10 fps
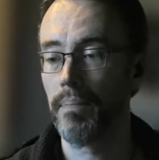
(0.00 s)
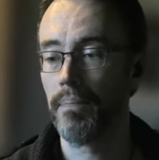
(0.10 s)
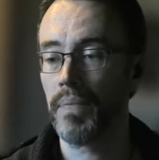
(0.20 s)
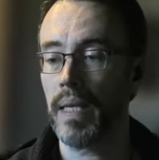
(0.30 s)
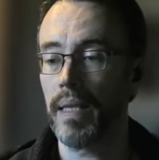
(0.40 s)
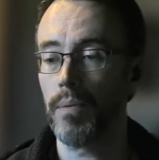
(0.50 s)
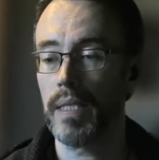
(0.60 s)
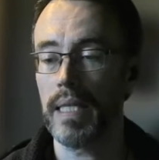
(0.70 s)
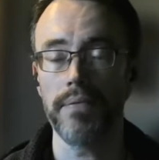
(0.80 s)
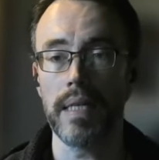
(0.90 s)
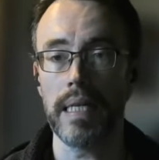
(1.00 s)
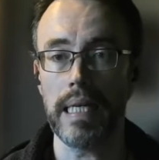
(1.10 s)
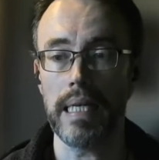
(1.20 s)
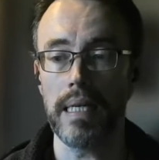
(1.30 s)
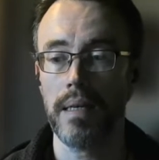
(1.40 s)
onto our certificate
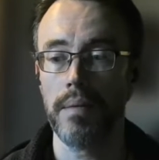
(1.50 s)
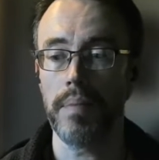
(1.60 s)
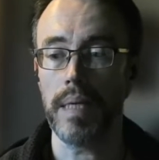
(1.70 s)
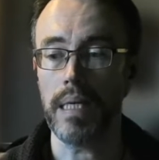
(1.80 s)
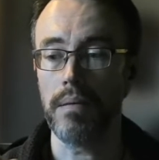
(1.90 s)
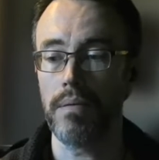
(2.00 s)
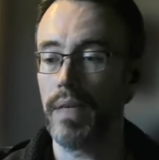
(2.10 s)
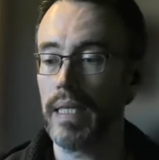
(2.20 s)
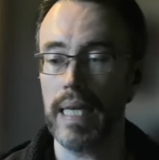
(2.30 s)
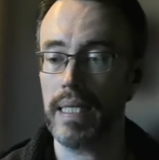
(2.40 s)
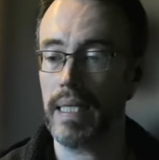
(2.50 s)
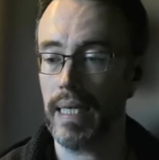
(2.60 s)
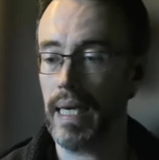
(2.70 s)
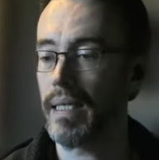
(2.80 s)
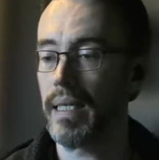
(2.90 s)
program and pass the
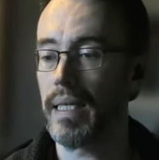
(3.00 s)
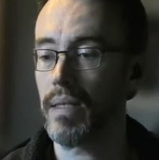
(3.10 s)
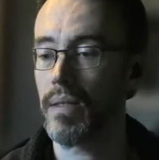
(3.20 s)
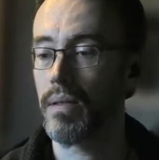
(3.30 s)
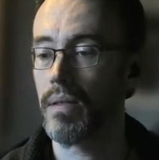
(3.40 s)
certificate program,